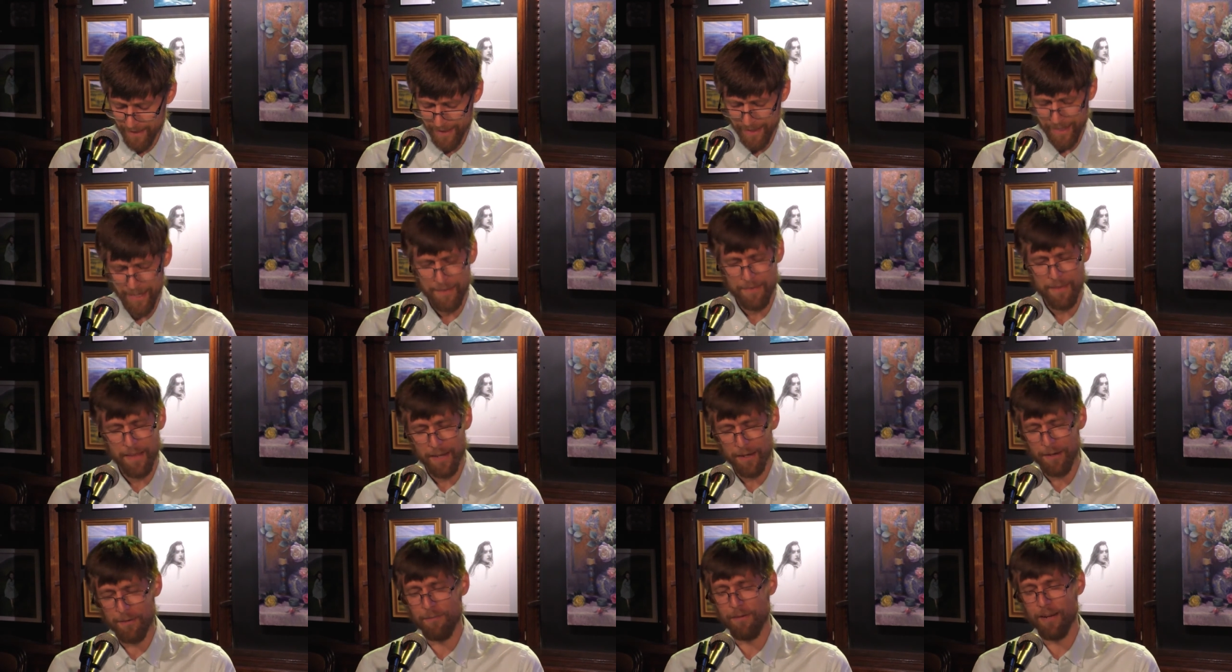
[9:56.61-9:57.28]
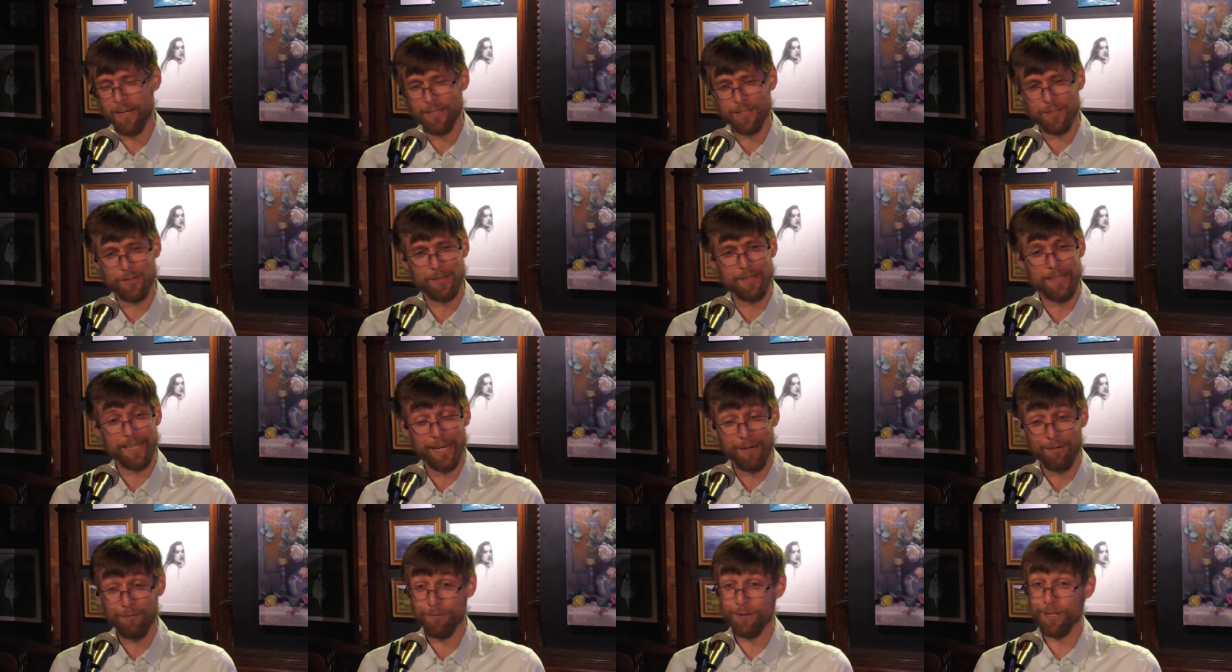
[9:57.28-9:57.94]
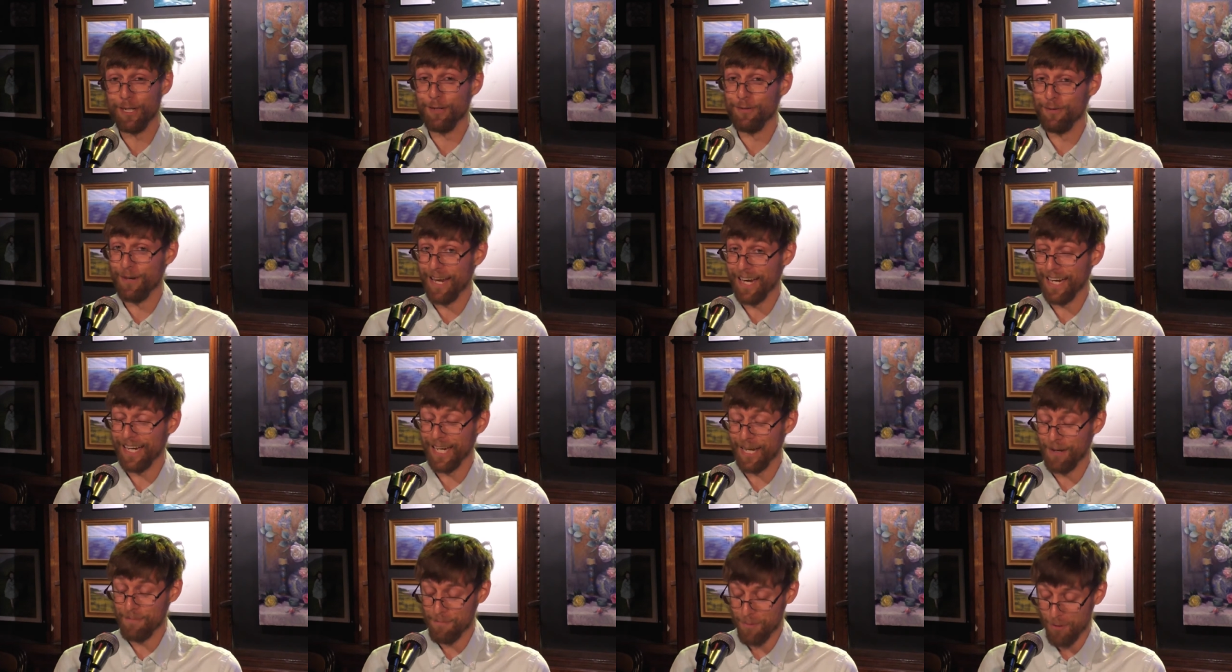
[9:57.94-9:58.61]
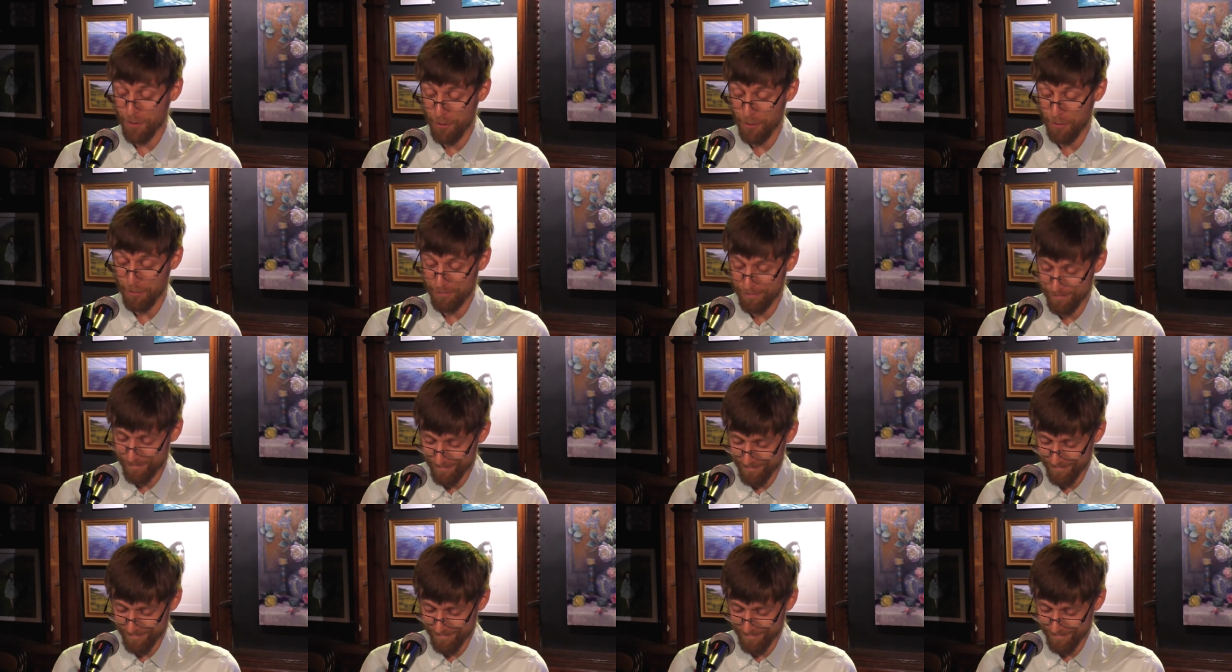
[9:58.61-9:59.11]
And then eventually a reuniting poem.